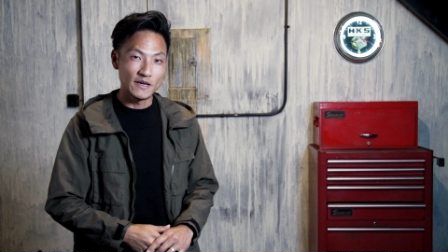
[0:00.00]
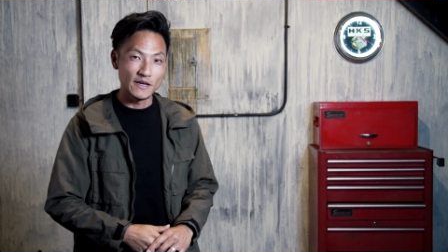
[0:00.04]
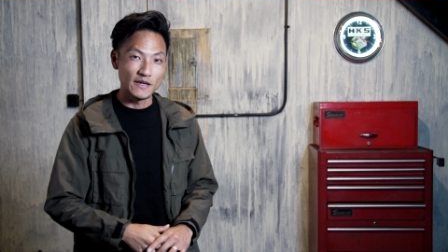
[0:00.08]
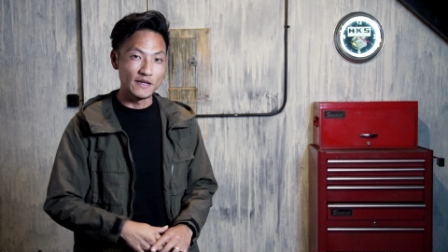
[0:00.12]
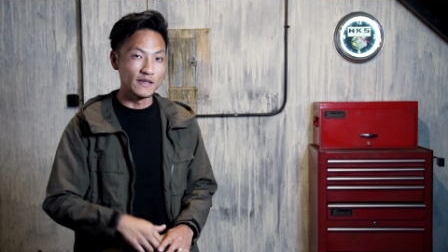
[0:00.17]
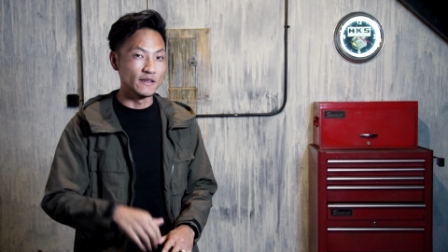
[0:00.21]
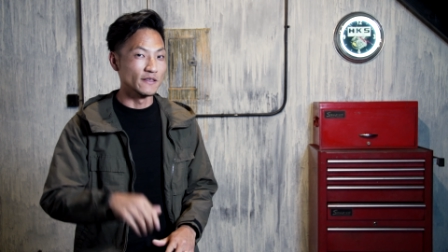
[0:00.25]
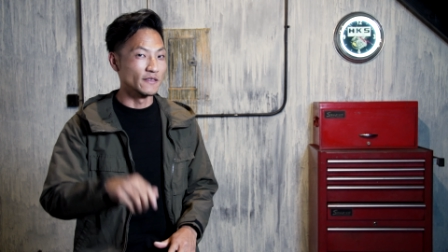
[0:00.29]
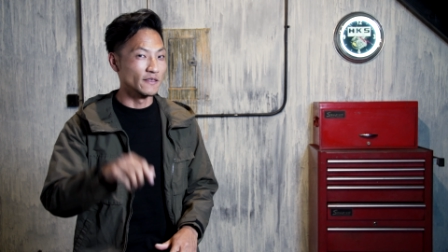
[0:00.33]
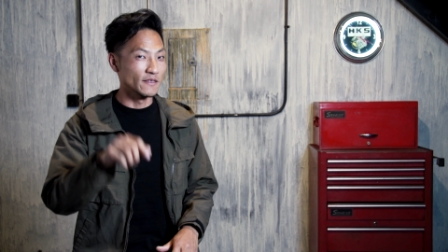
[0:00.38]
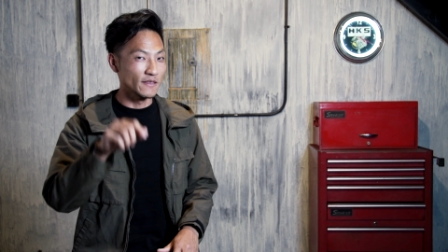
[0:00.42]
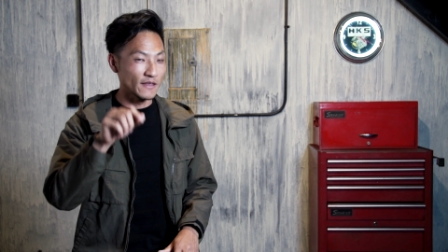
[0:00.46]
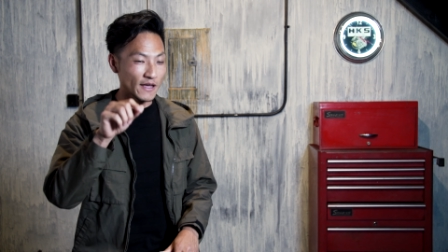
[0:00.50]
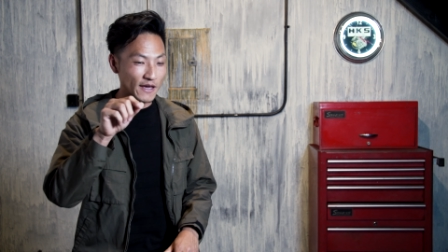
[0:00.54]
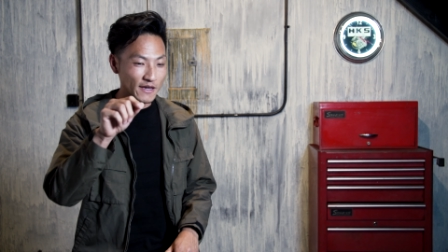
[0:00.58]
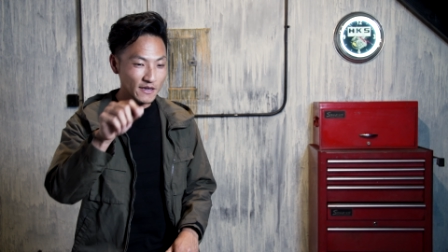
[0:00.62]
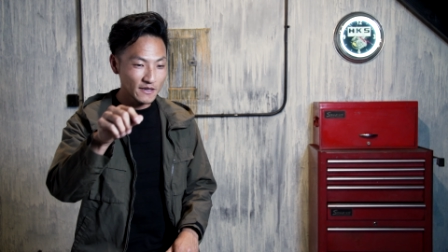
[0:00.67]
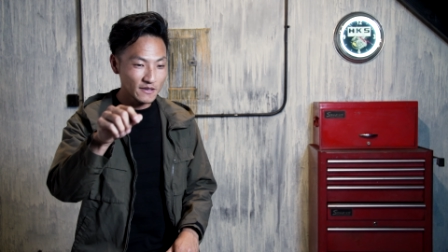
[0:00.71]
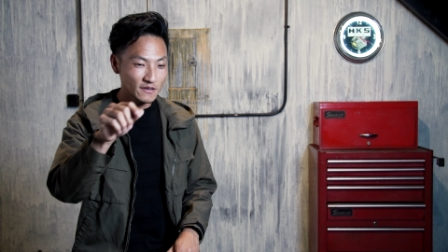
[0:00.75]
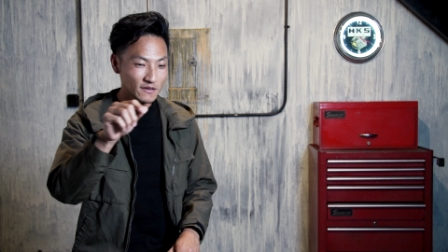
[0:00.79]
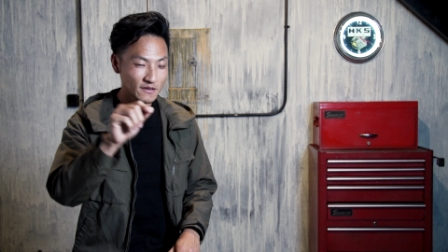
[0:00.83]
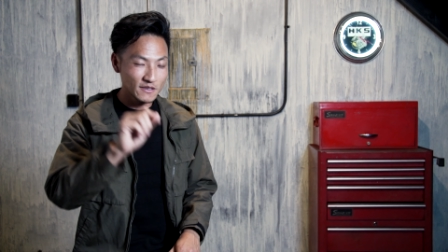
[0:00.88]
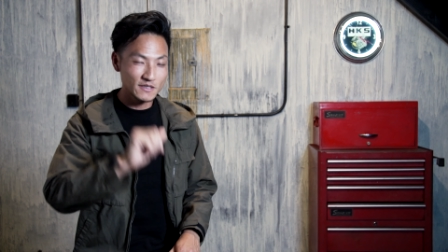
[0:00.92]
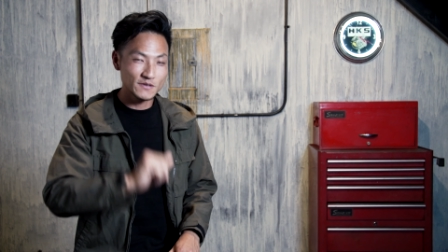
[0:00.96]
and
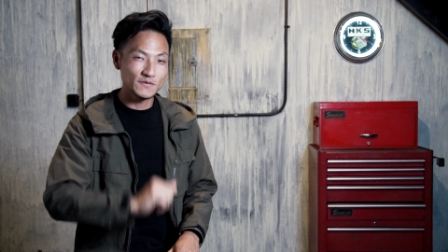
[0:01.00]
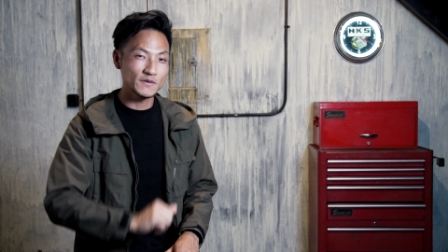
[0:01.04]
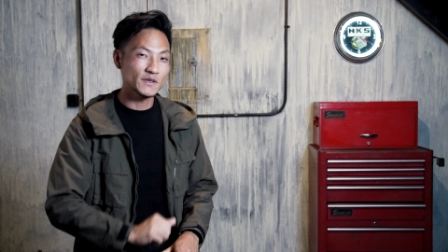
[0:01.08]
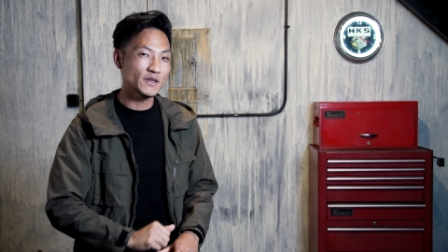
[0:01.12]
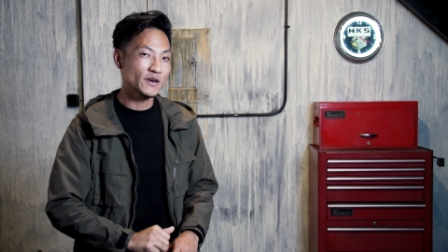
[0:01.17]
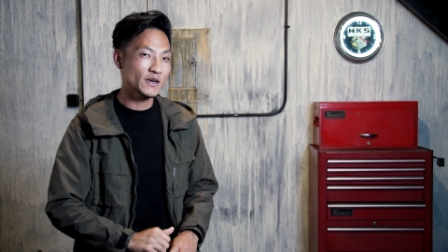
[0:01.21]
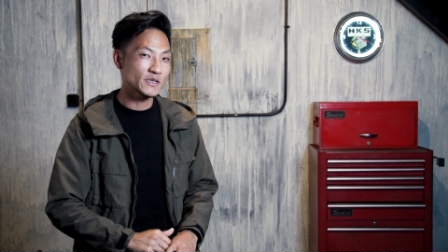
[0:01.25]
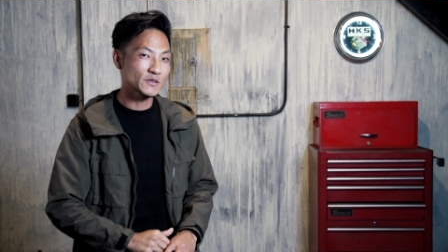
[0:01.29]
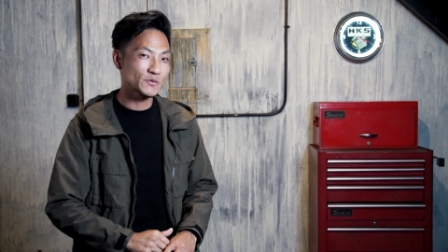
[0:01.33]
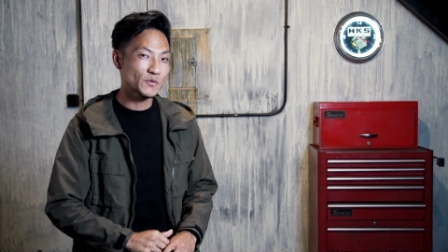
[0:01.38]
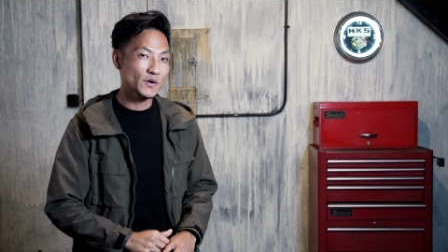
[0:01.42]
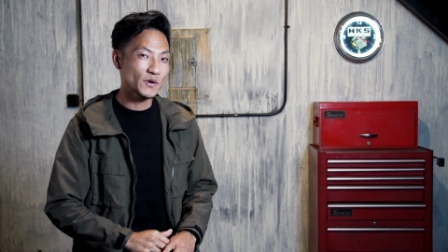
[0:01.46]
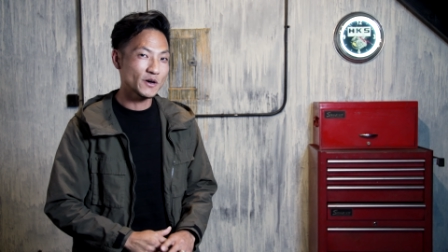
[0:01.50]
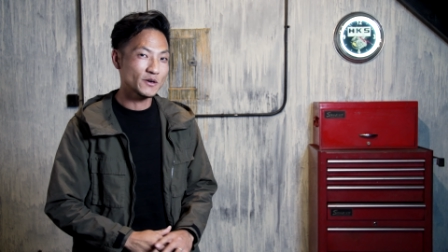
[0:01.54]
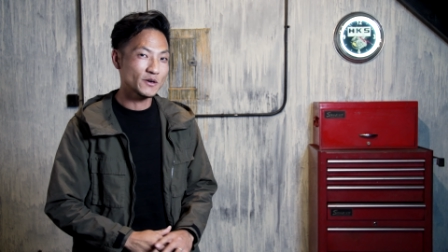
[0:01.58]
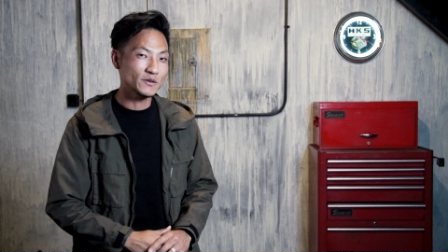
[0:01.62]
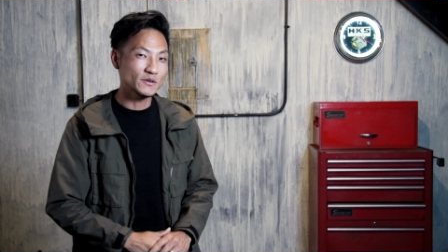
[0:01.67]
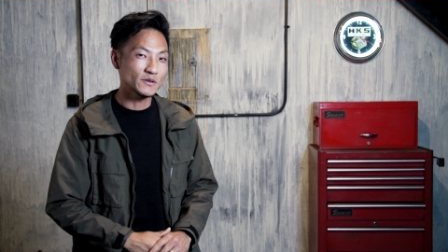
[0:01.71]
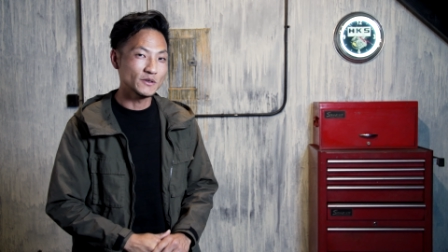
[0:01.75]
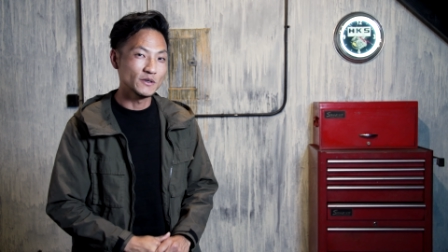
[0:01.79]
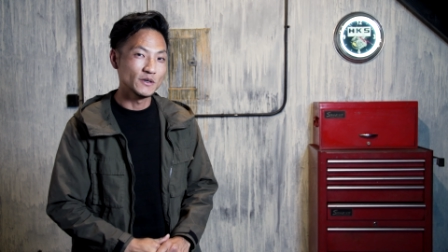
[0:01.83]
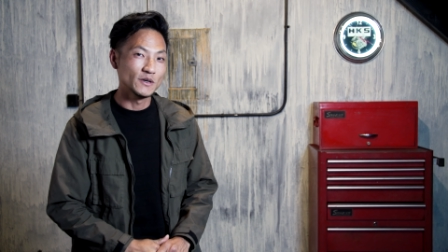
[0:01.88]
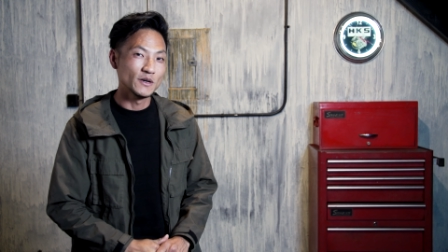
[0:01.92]
like this video as well.